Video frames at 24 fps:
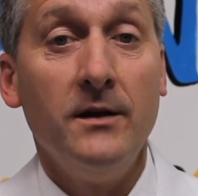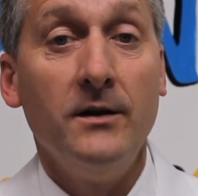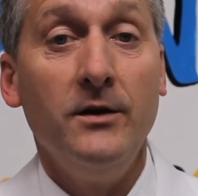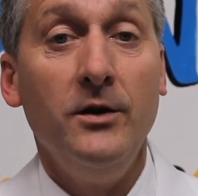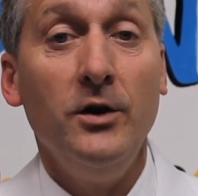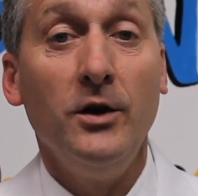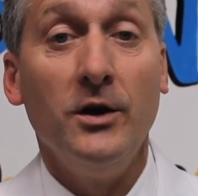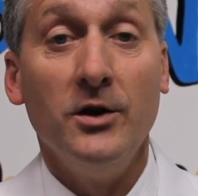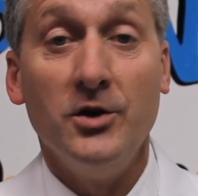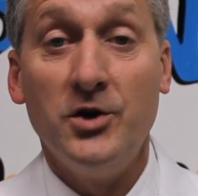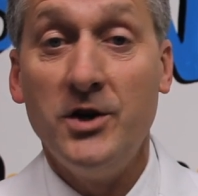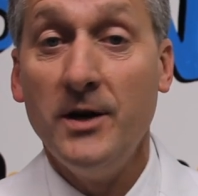
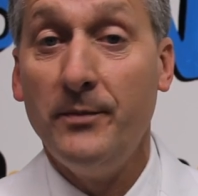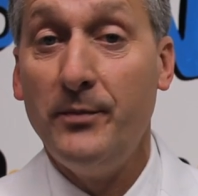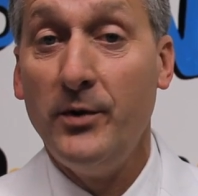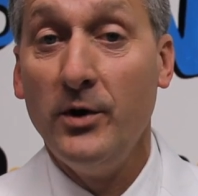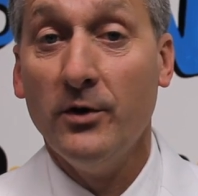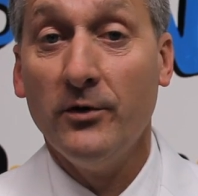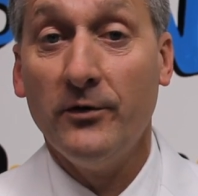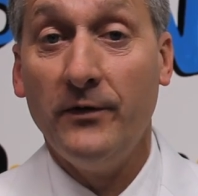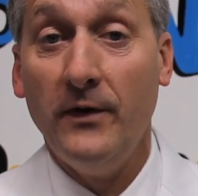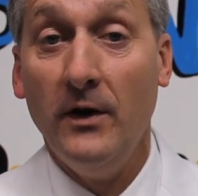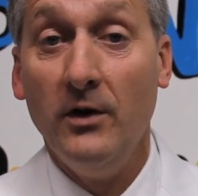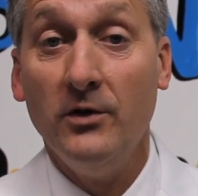You can ship
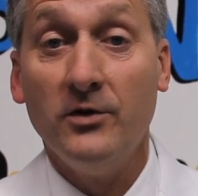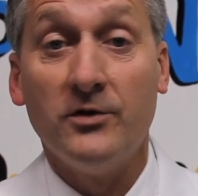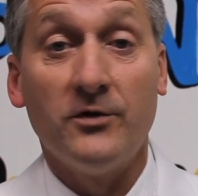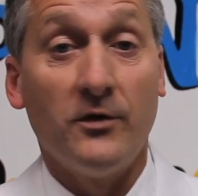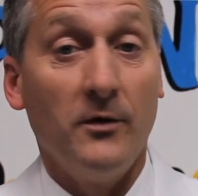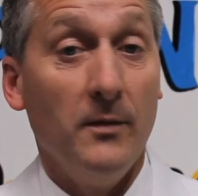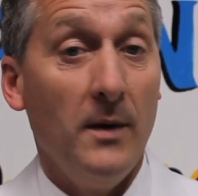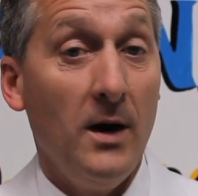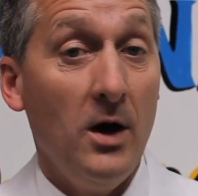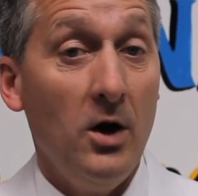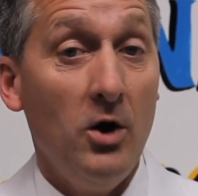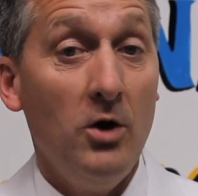your phones
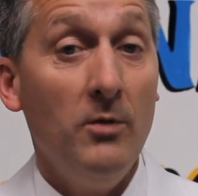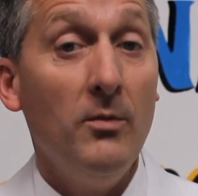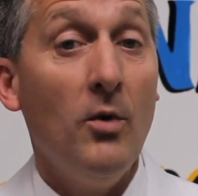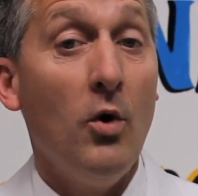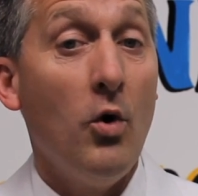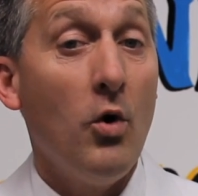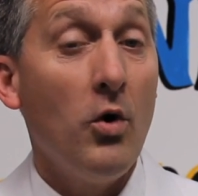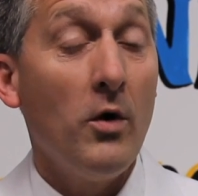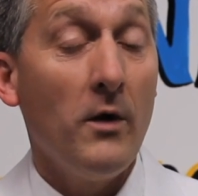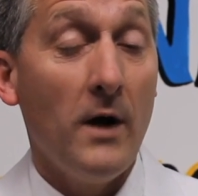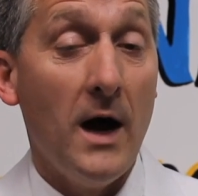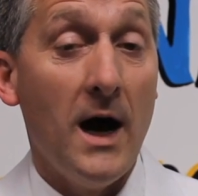from home
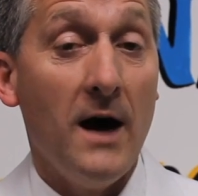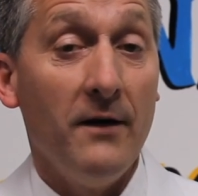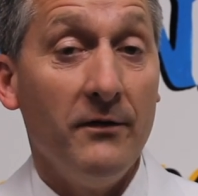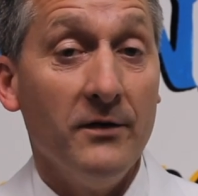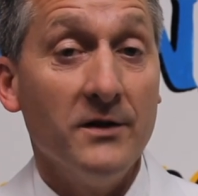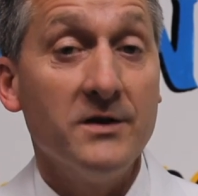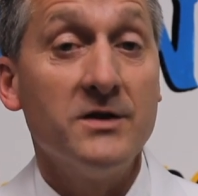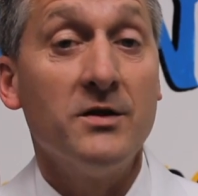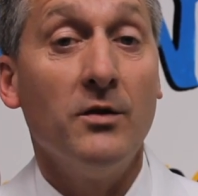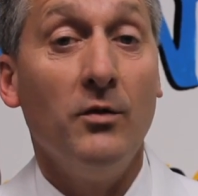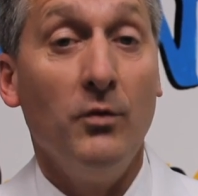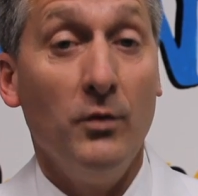or
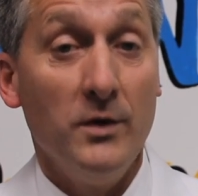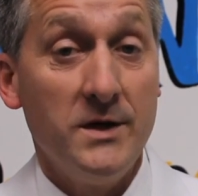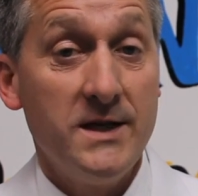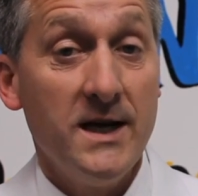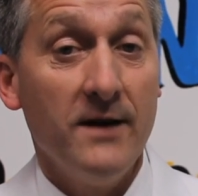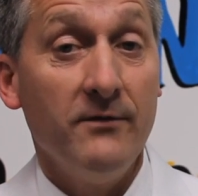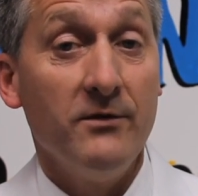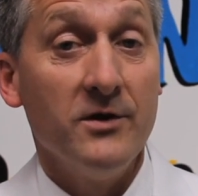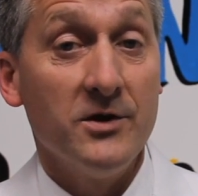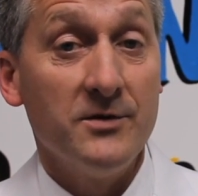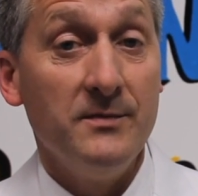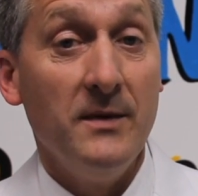office,
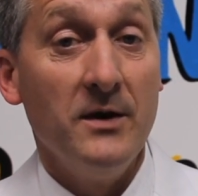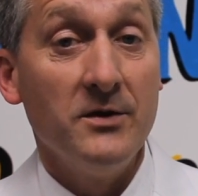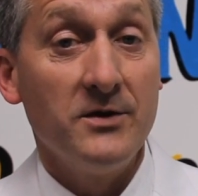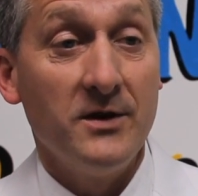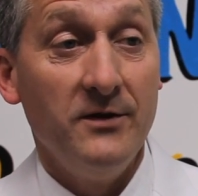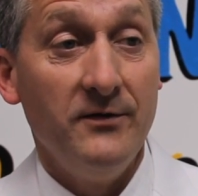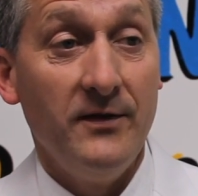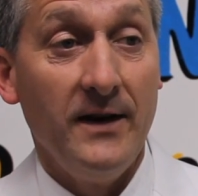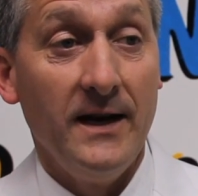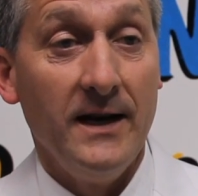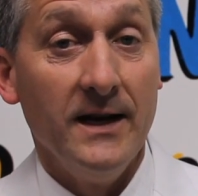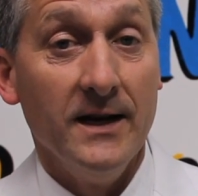whichever is most
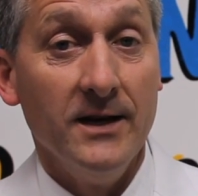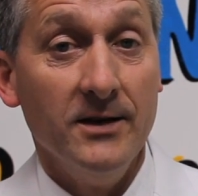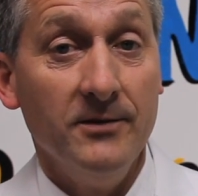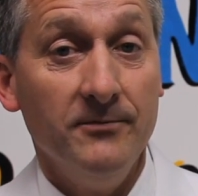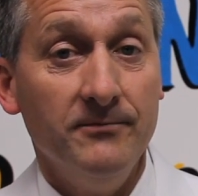convenient.